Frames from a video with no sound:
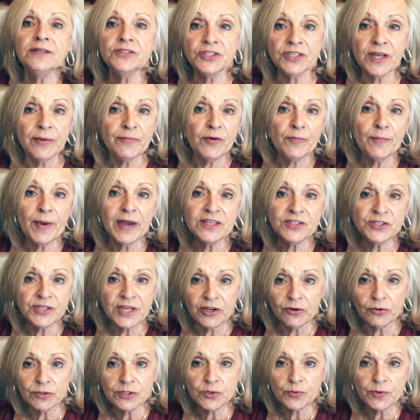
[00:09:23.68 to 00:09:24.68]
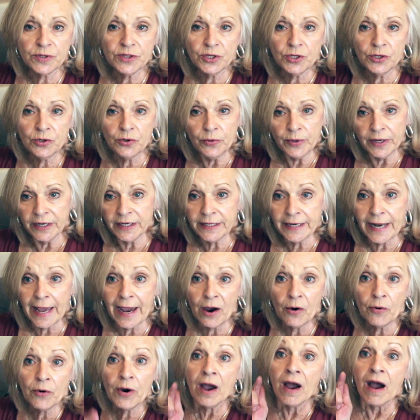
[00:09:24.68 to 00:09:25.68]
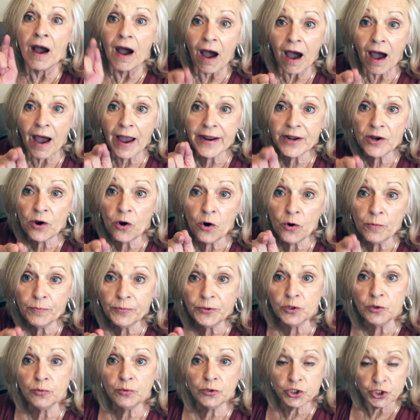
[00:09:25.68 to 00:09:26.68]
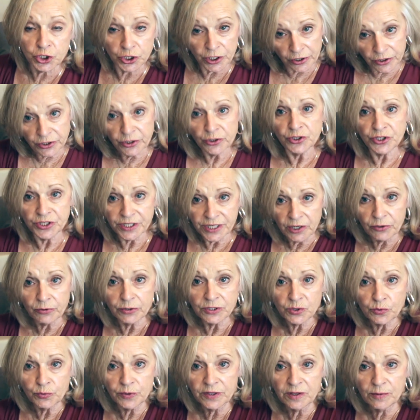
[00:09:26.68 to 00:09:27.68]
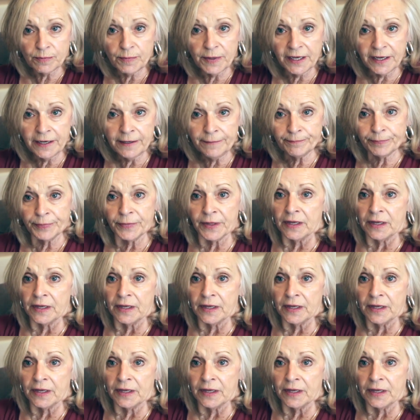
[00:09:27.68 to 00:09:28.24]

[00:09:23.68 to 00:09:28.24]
some of my secrets with you, and now I hope you will share your secrets with me.